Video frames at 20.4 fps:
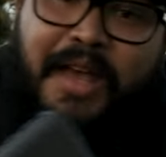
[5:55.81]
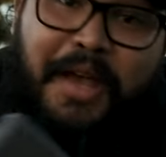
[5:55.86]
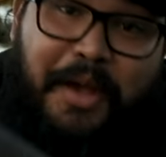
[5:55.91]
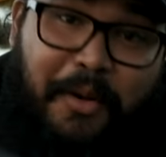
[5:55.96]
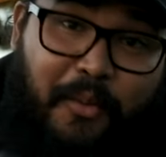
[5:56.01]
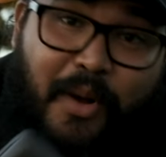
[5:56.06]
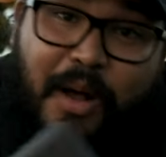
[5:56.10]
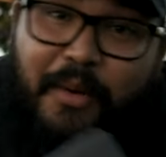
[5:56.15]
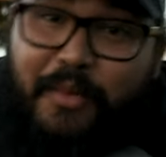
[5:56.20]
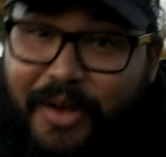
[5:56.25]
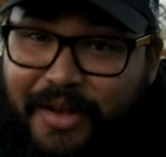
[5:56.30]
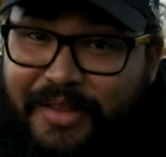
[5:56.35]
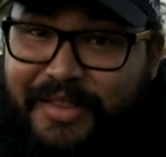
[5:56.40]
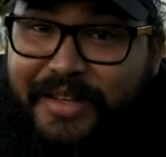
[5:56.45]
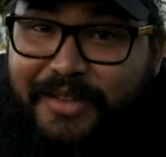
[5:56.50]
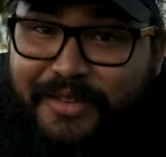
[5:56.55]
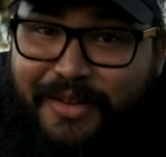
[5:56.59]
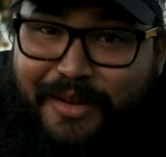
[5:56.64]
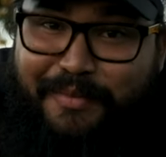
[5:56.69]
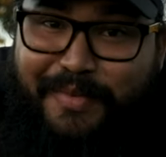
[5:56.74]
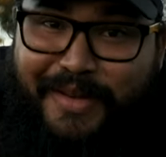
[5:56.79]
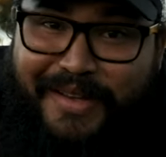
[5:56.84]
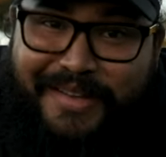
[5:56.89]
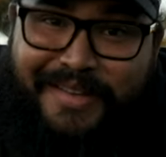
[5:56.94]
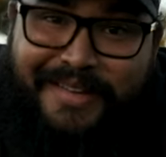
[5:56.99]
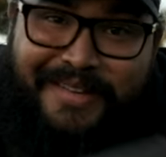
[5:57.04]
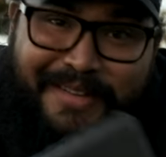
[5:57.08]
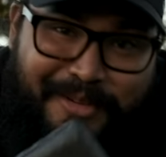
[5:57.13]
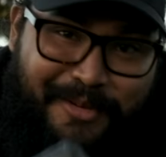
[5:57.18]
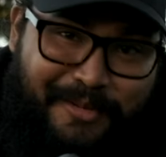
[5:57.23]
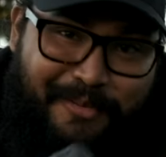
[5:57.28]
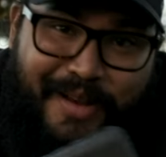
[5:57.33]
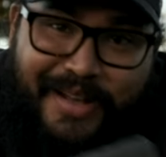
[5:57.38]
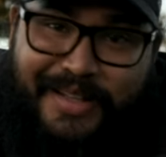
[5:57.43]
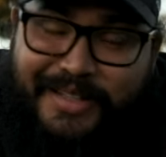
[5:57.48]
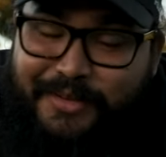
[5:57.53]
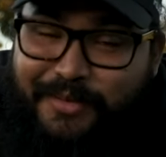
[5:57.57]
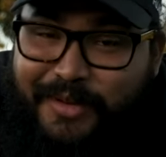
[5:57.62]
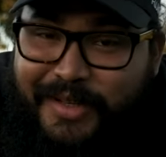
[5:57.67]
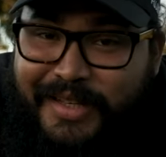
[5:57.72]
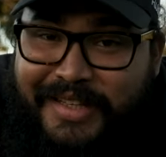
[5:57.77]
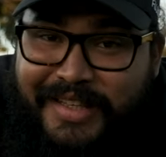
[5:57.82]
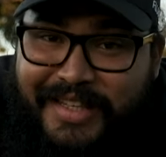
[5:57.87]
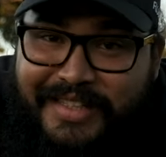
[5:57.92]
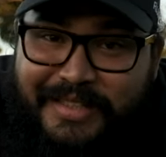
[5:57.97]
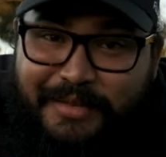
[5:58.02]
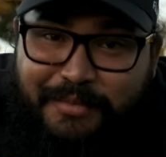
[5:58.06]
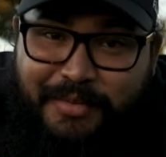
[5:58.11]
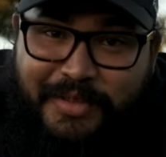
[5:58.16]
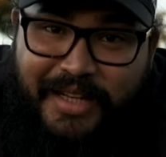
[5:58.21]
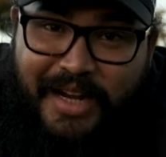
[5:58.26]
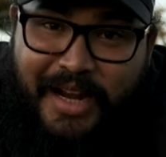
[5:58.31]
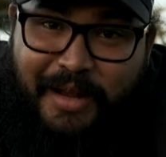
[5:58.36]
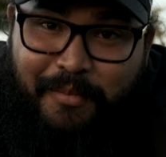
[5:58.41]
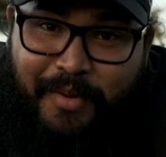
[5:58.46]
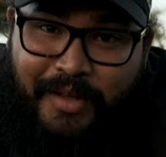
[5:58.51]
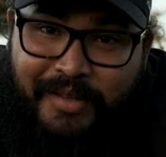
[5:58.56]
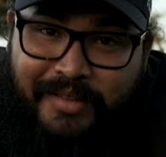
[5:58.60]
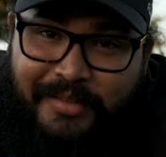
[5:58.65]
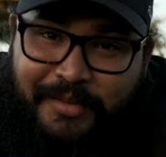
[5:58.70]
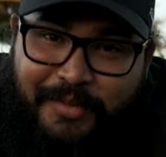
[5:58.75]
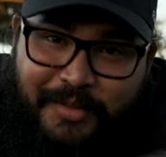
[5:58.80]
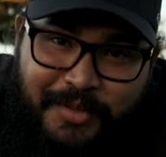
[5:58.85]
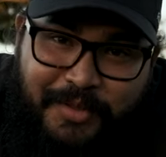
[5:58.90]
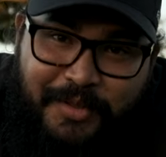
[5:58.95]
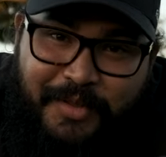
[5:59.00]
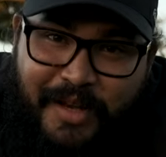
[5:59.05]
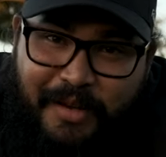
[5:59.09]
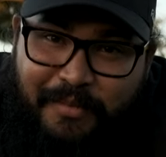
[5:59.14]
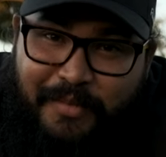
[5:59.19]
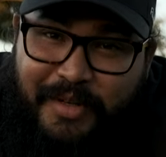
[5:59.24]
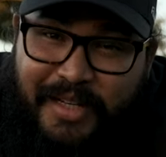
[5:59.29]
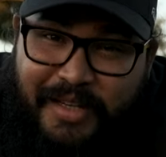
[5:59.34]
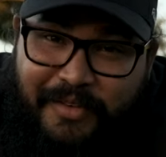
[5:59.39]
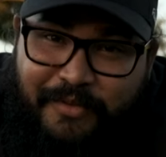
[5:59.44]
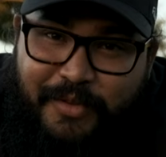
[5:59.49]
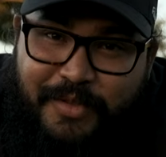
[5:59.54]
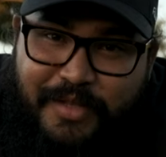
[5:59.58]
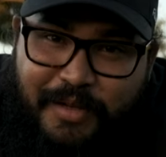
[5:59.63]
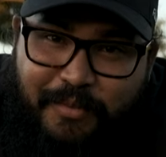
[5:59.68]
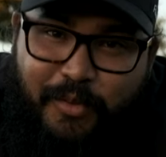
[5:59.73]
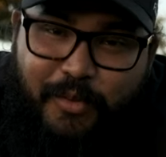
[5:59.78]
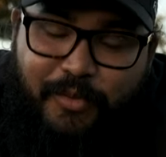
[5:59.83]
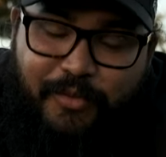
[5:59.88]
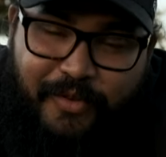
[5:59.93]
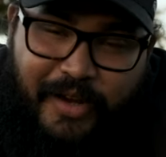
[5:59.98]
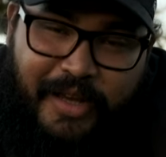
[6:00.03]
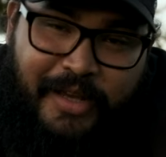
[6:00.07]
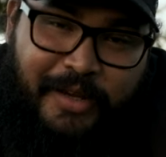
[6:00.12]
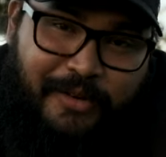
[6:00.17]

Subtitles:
And while we're on that topic, you might as well hit that subscribe button, because you know I'm gonna give you some more fire